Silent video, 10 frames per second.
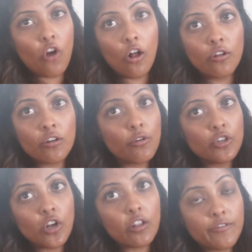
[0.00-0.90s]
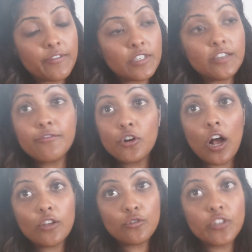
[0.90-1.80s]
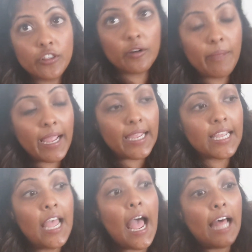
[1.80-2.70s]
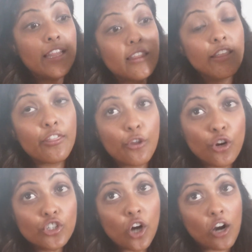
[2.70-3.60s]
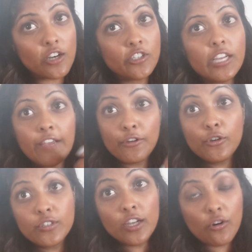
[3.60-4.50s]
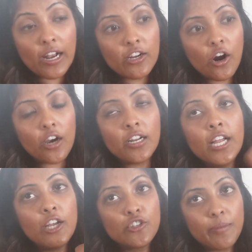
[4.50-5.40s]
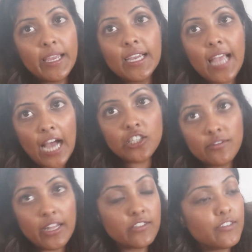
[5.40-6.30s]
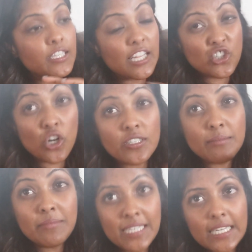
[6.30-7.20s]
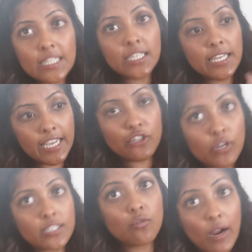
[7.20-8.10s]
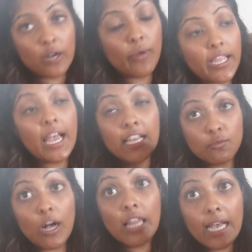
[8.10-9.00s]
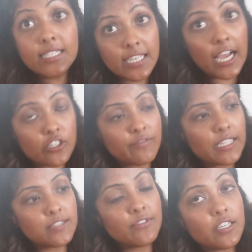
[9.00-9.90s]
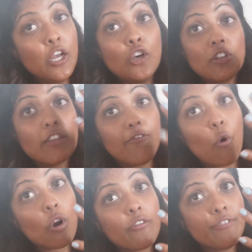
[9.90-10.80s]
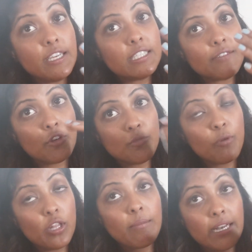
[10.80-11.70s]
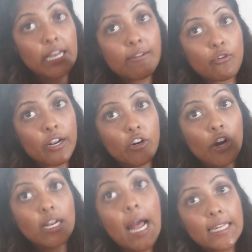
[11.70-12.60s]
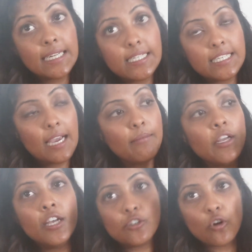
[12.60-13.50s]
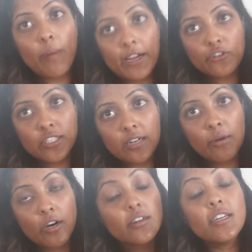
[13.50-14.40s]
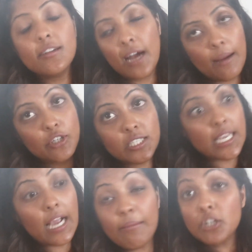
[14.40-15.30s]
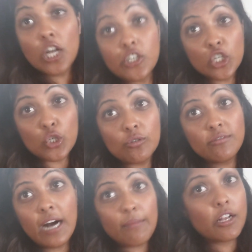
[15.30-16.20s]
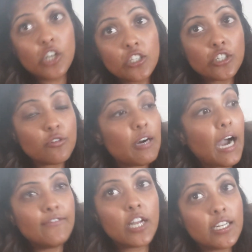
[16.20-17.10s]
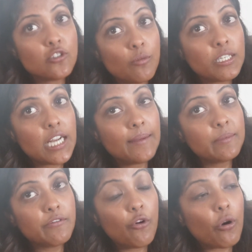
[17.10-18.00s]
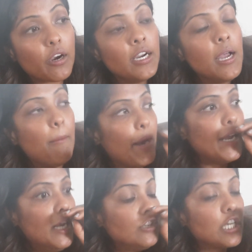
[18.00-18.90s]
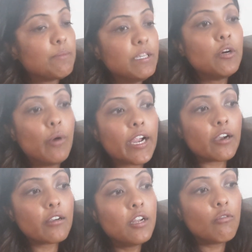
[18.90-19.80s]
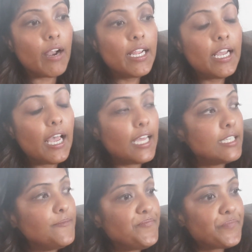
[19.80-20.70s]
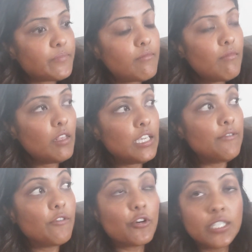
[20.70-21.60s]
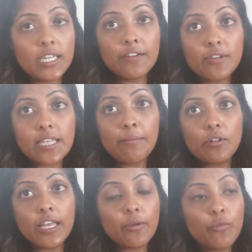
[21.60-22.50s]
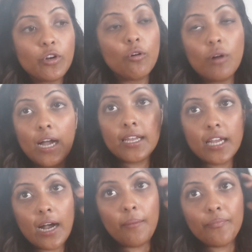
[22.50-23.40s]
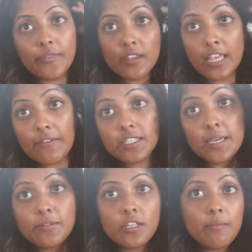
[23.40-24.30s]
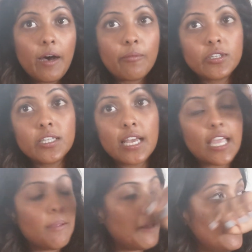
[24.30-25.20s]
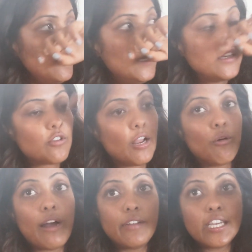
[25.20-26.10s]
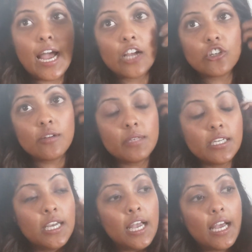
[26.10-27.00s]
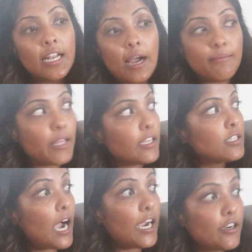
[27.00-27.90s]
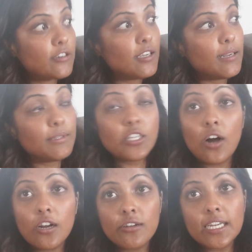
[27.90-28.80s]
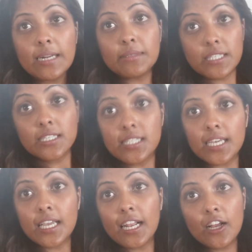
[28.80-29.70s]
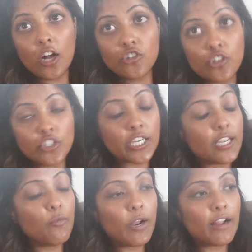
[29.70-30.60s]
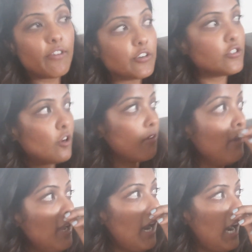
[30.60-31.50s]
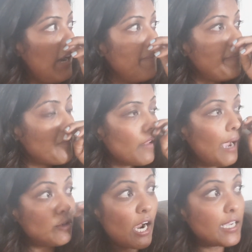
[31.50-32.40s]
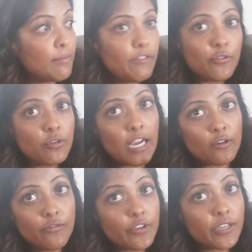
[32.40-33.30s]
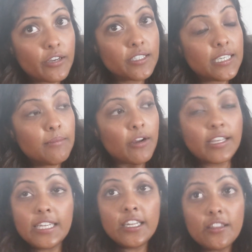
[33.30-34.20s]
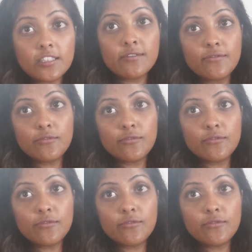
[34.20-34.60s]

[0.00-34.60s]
$1 or $1.50 for not using their bank. And then the third charge, if you're using a credit card, is you're paying a cash advance fee that starts immediately, like interest right away, as well as the cash advance fee. So that's 4 fees if you're pulling money out of a credit card at an ATM to go buy drinks at a bar. I'm just saying, I'm not judging you. I've done it so many times before, but just be aware, right? And even for today, for example, like I gave a tip to the bell person that came in, so I don't have any cash on me, and I'm like tired, and I'm still hungry, and I'm still sick, and I got jerk chicken, whatever. So I'm tracking my food. I don't feel guilty about eating